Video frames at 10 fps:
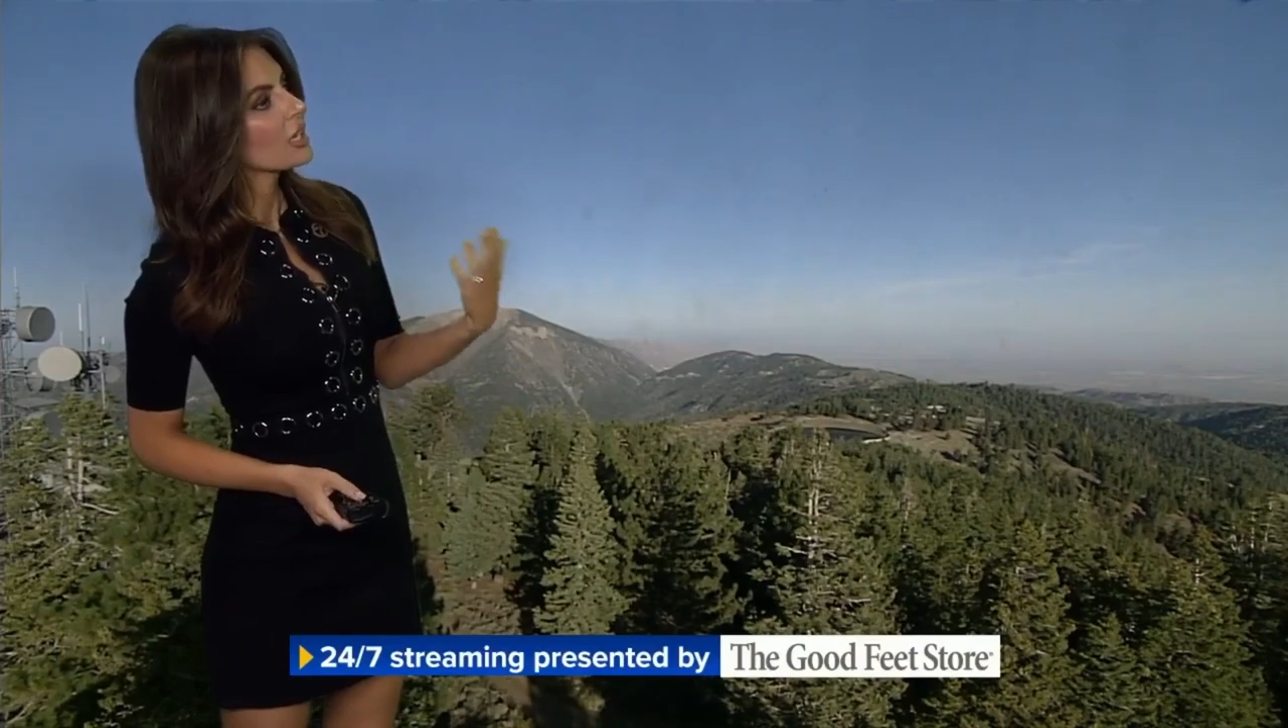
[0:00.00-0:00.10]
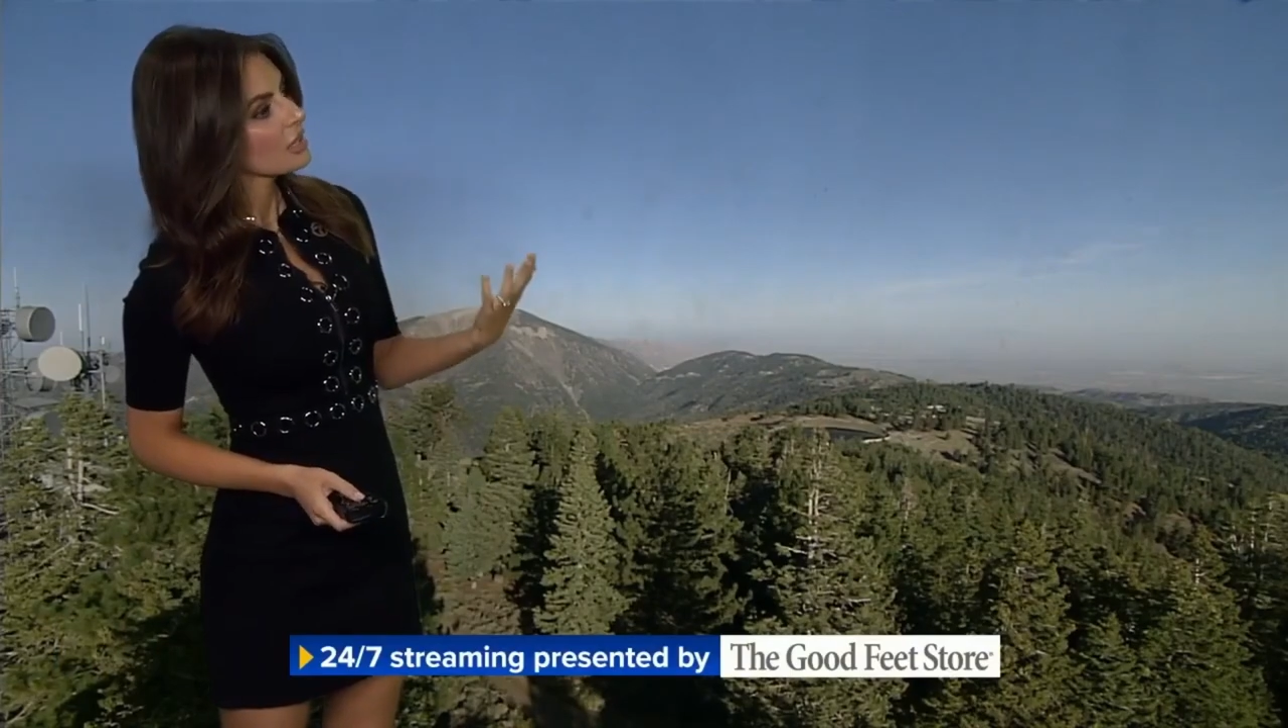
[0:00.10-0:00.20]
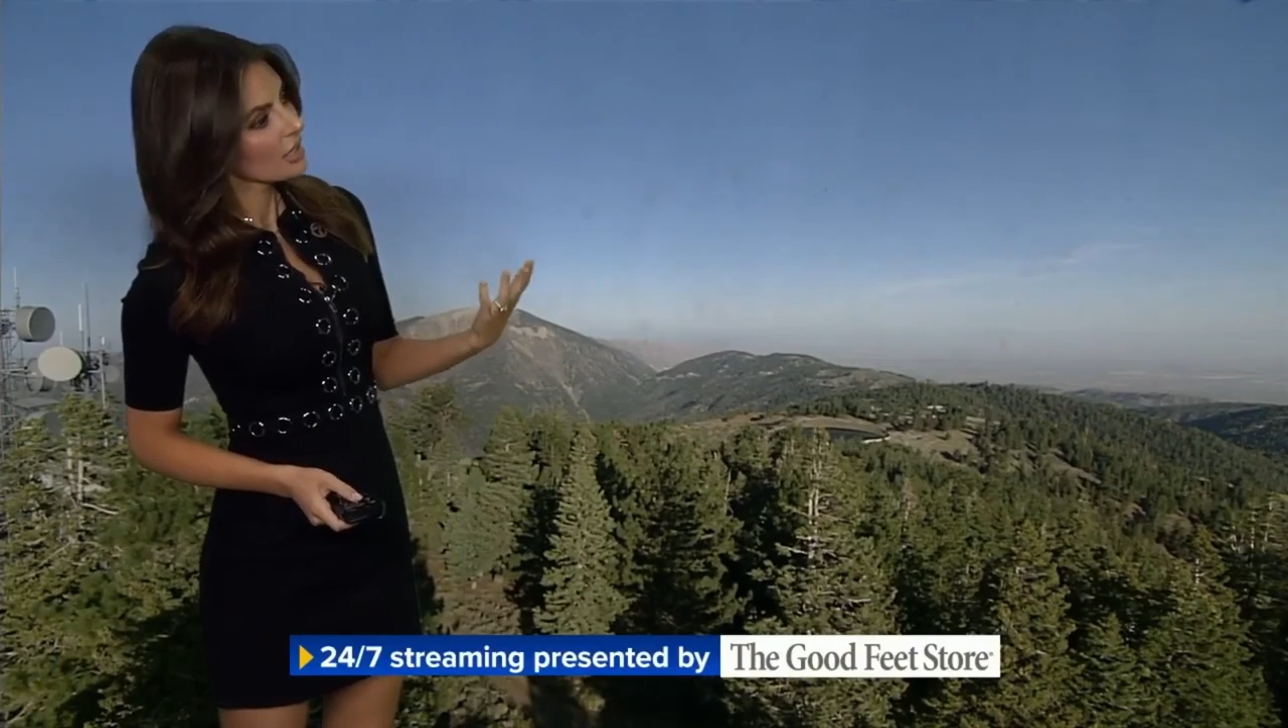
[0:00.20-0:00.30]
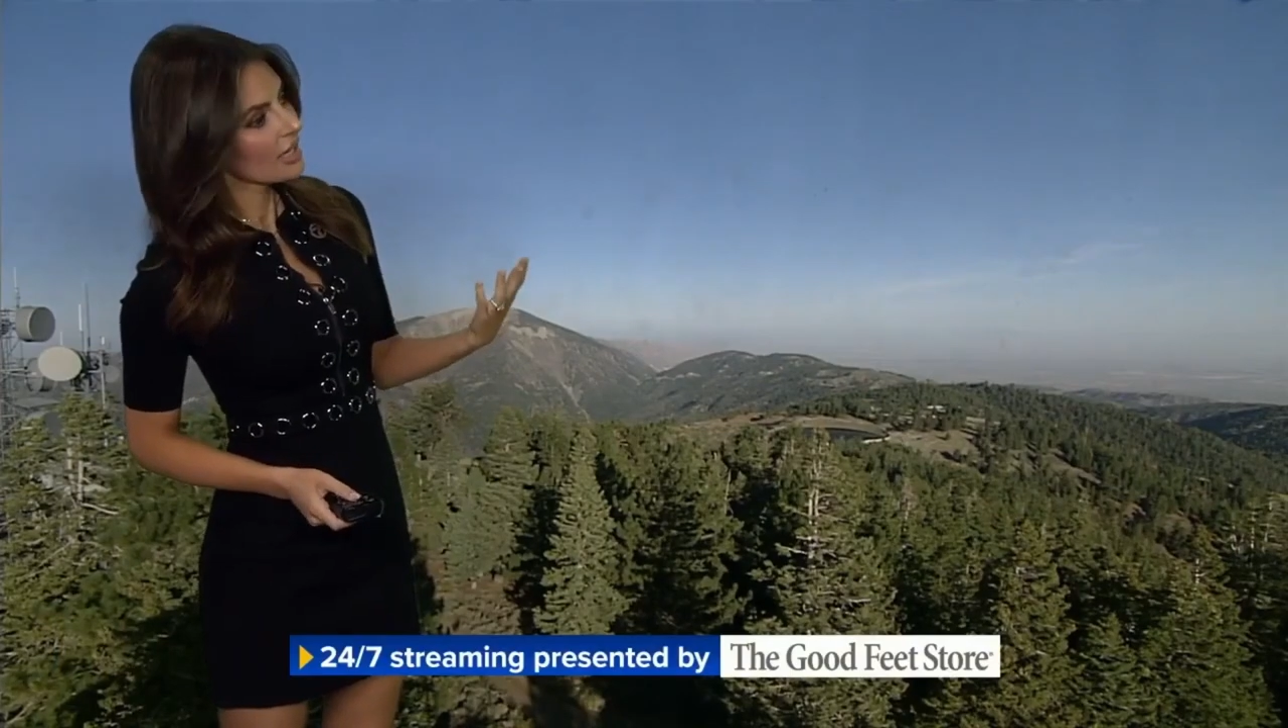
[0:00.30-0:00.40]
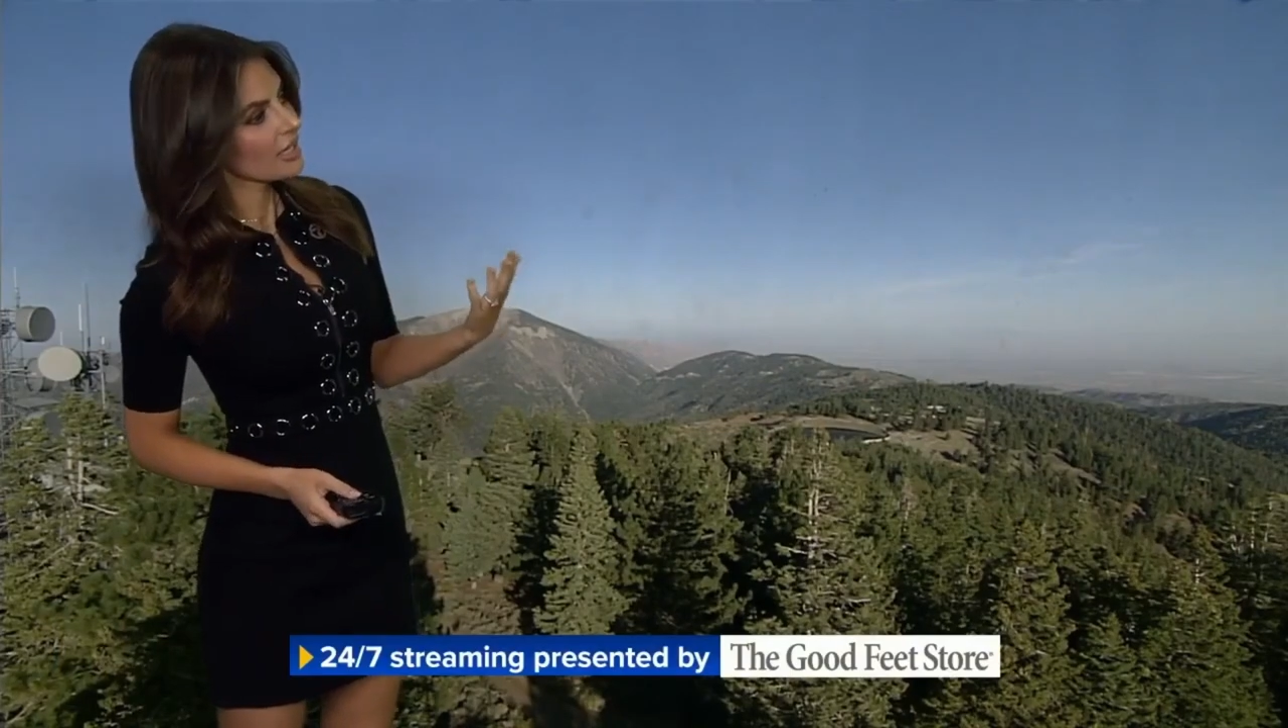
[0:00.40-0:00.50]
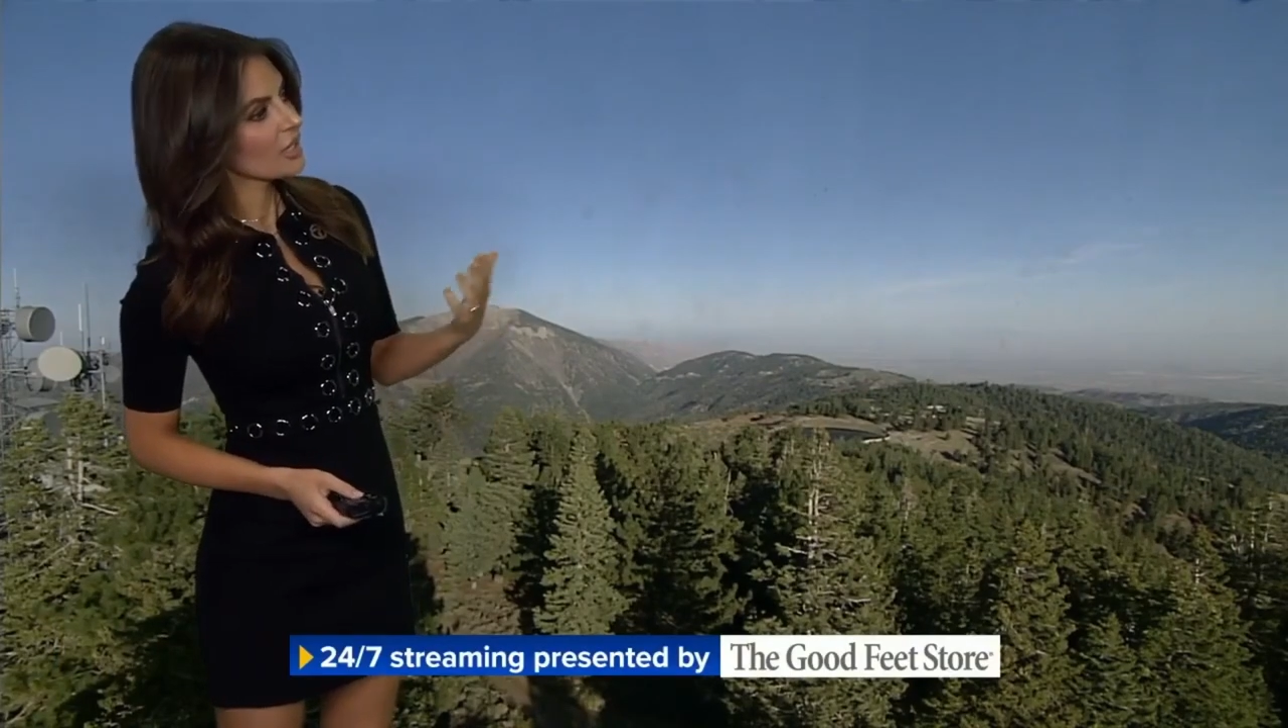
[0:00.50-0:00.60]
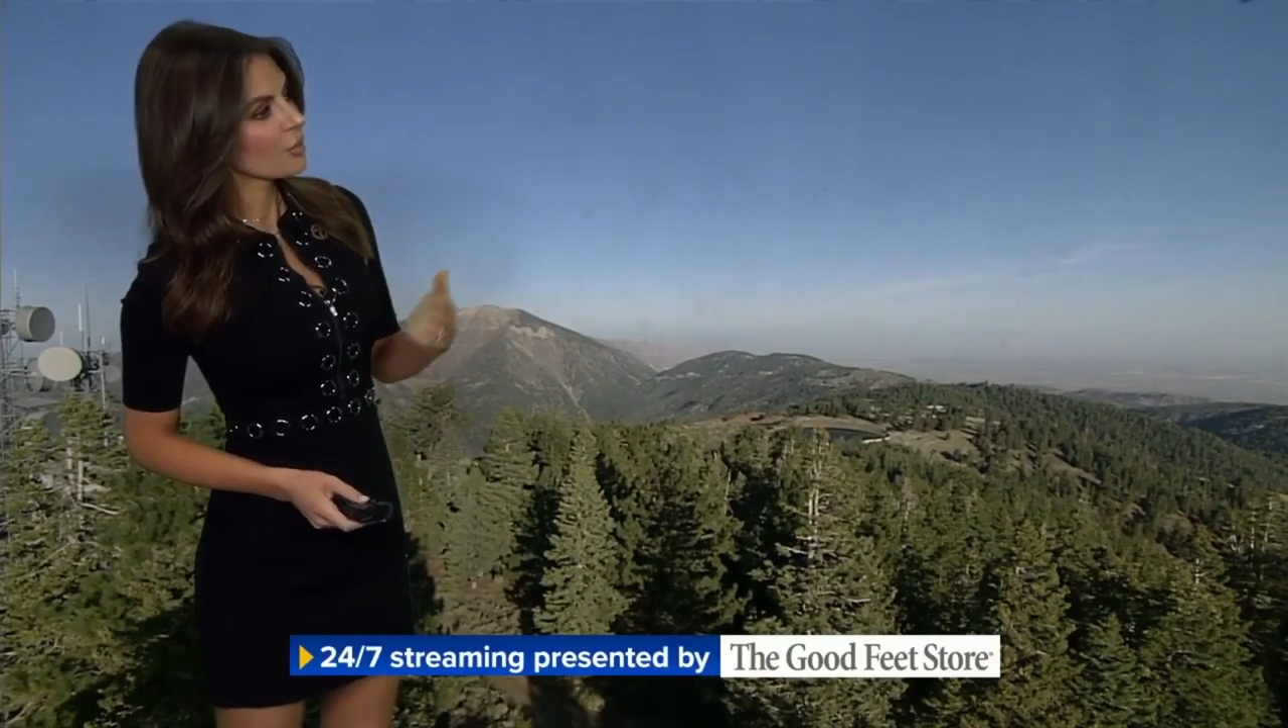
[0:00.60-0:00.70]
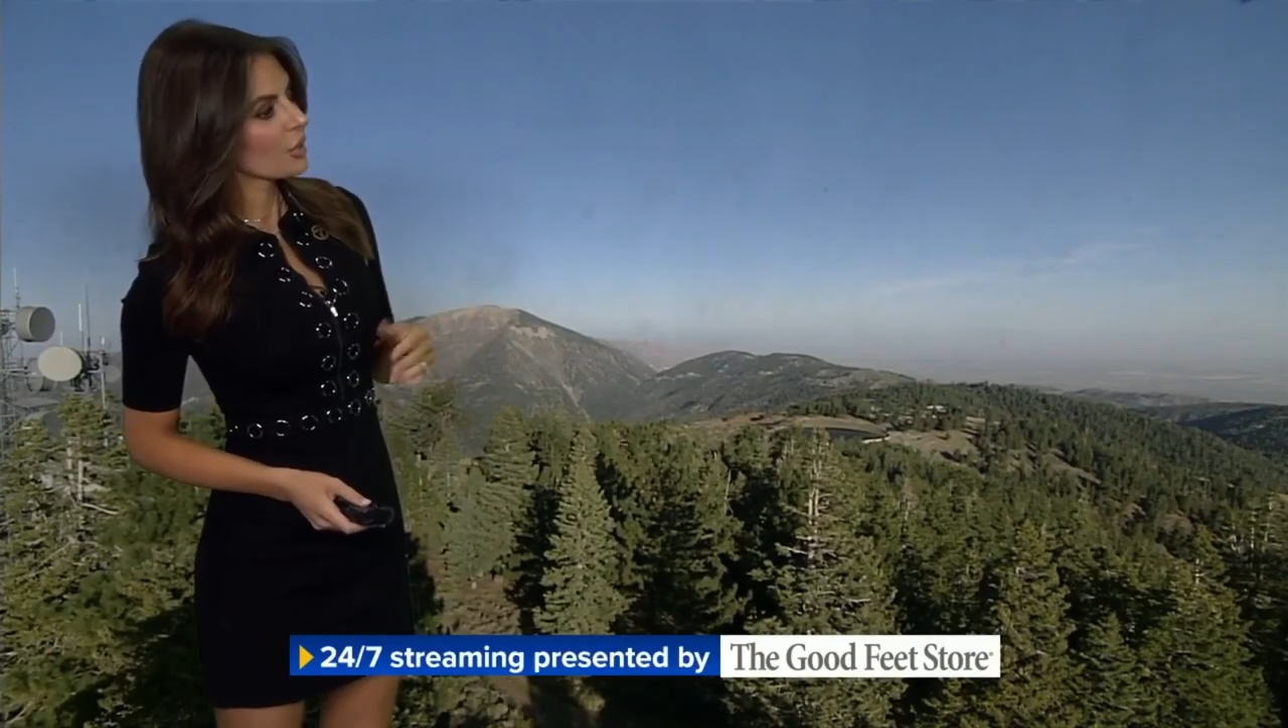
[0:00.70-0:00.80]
Today is going to be